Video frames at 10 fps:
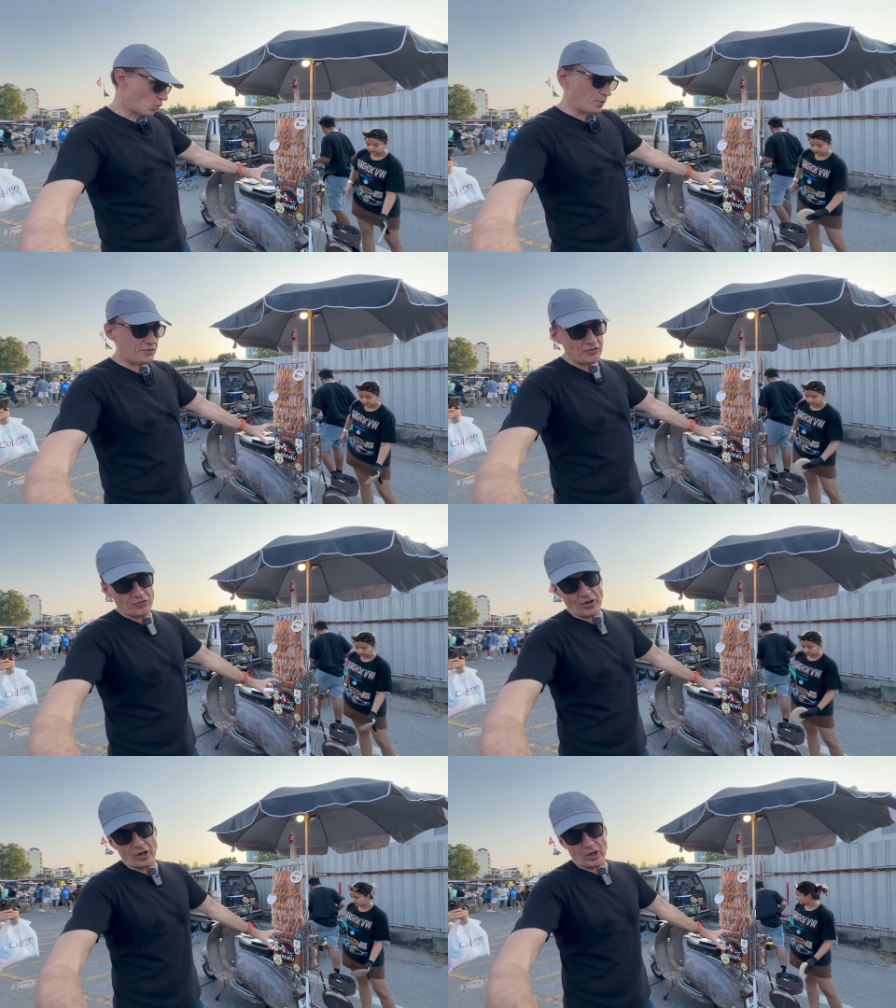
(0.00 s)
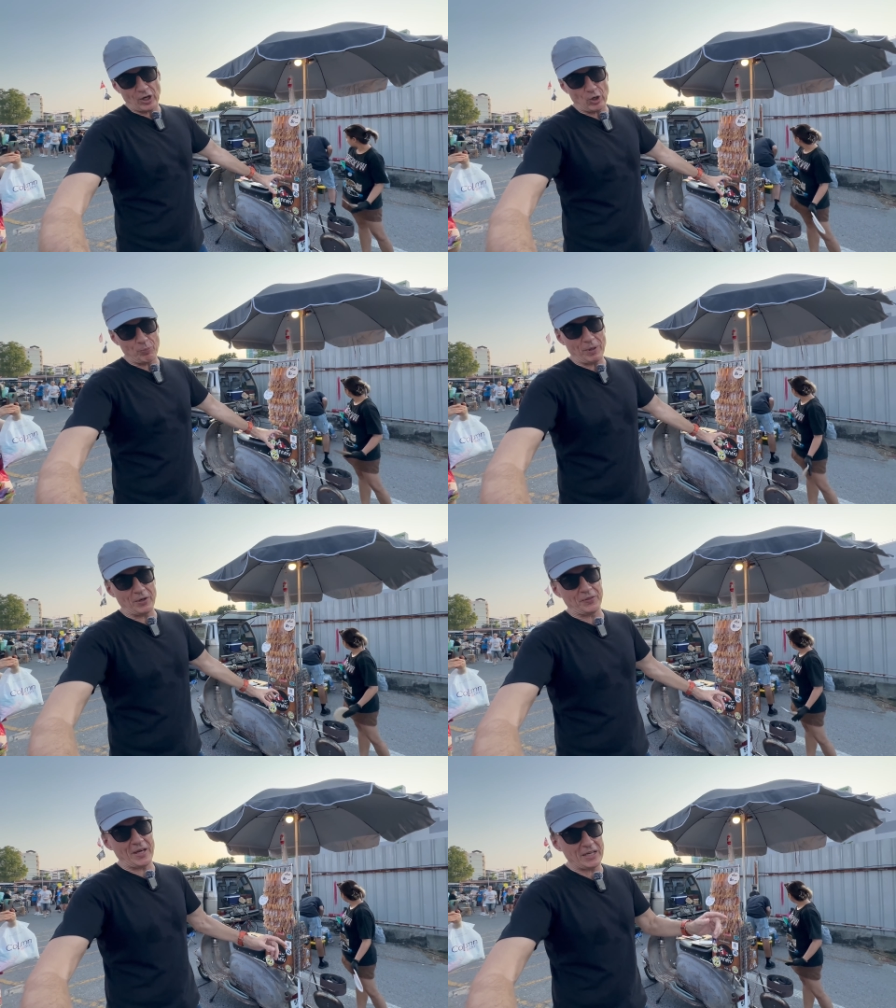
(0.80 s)
with the charcoal
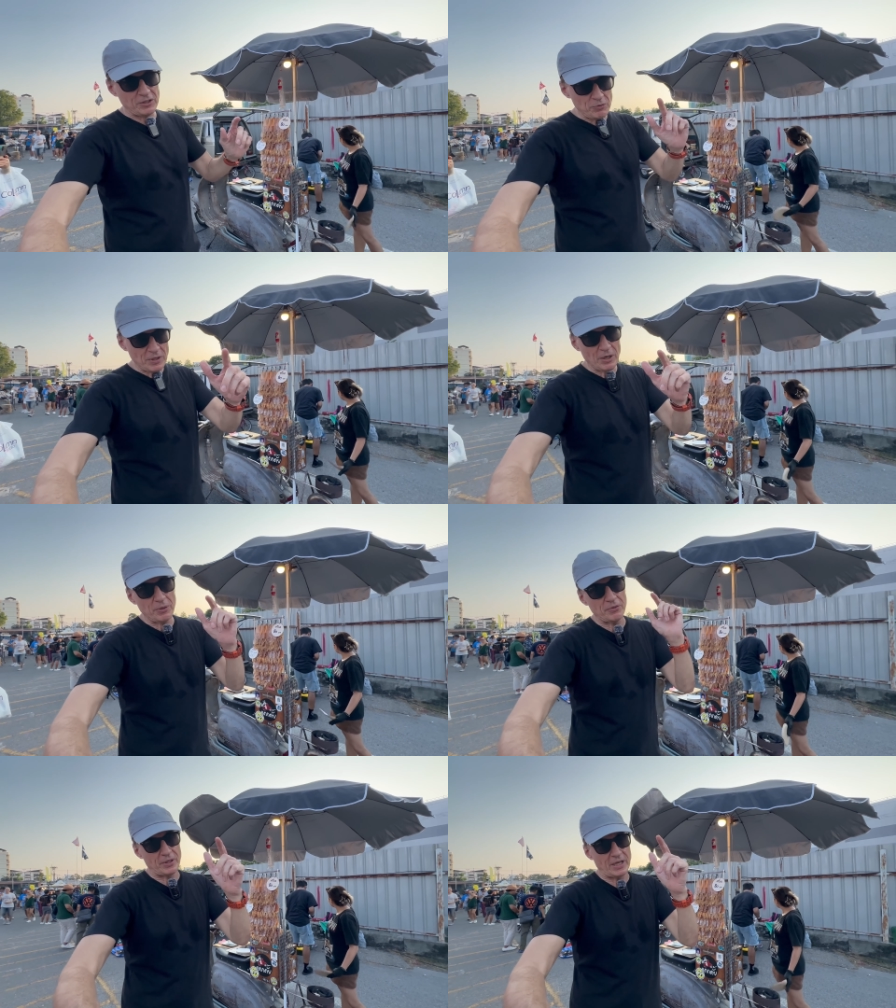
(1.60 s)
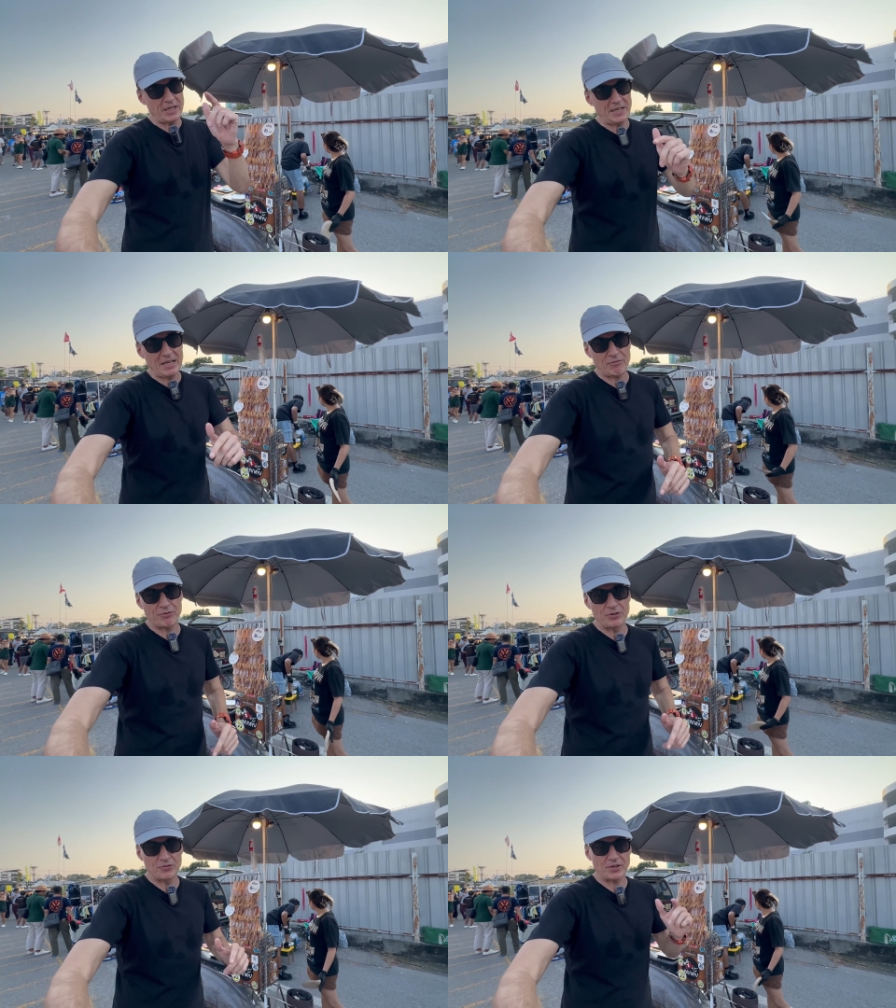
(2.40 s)
pot there, you know you're at a
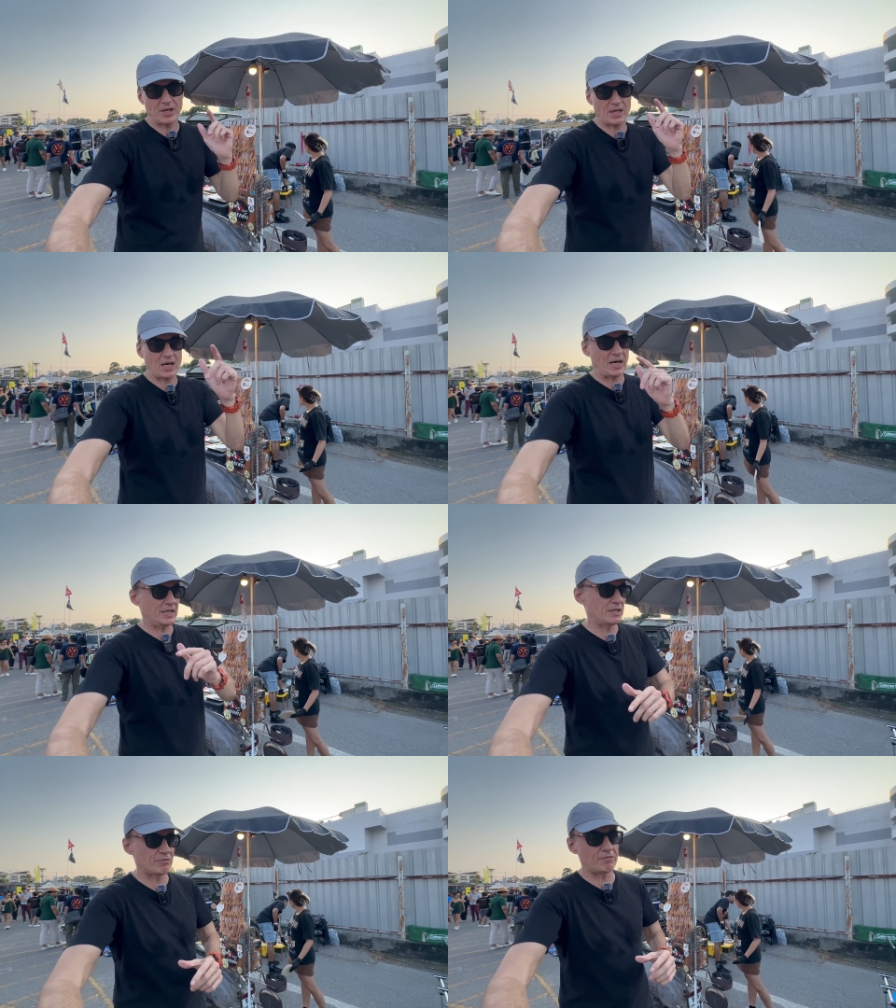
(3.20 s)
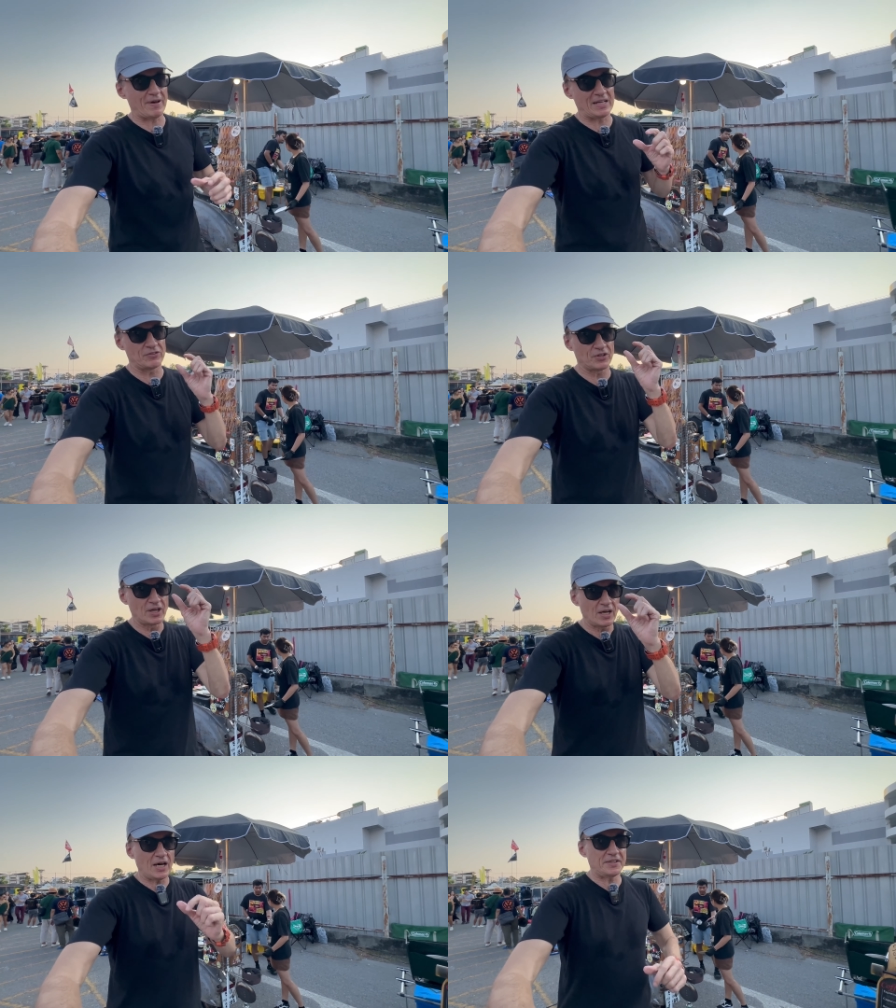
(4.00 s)
different kind of event,
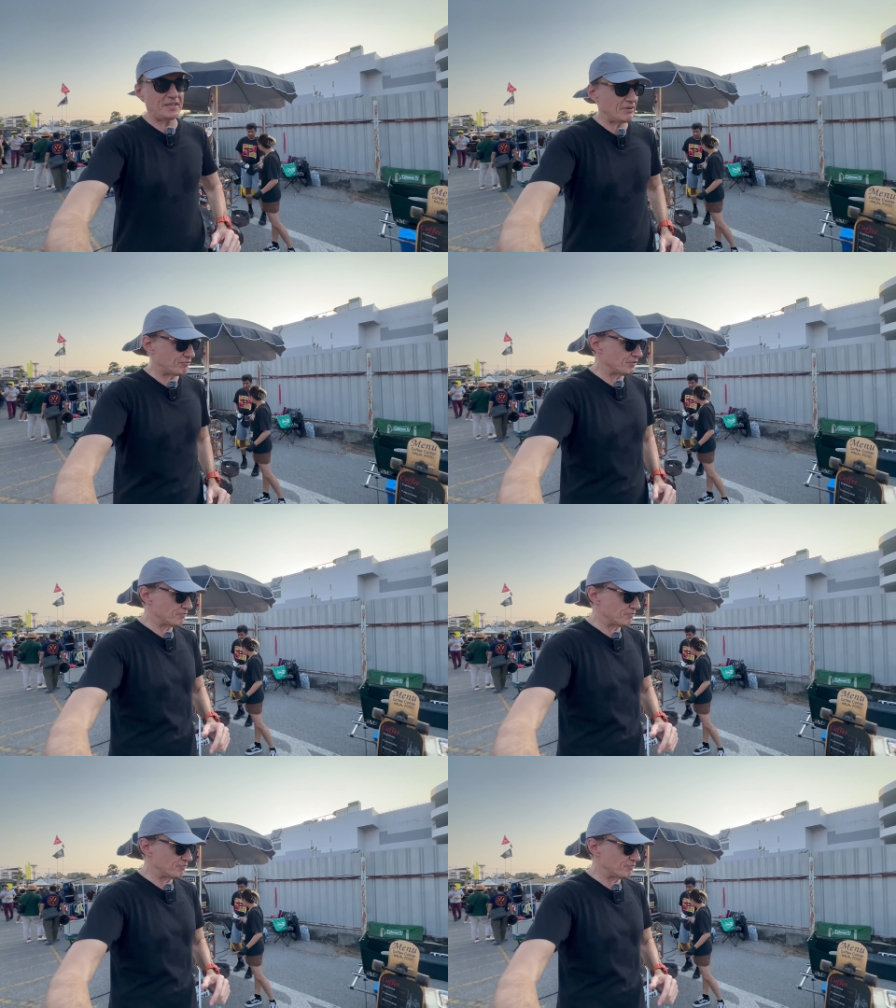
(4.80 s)
a different